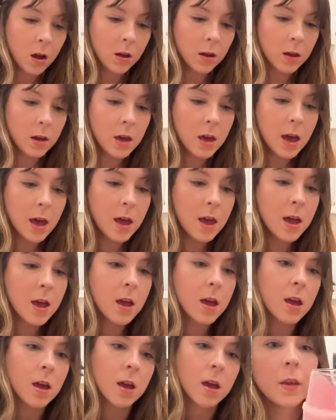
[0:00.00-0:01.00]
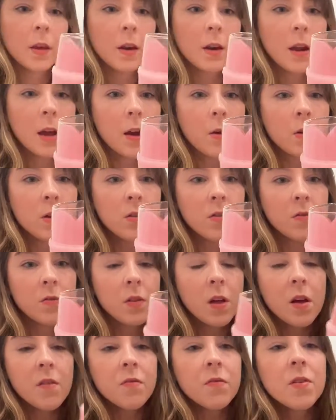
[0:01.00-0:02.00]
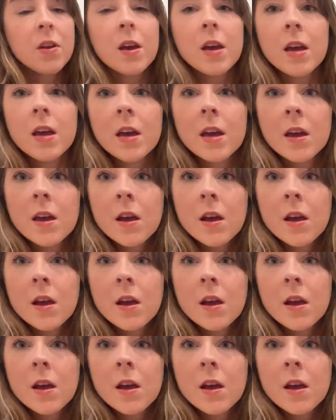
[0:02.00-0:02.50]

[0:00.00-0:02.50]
Yay! And now it's fluffy.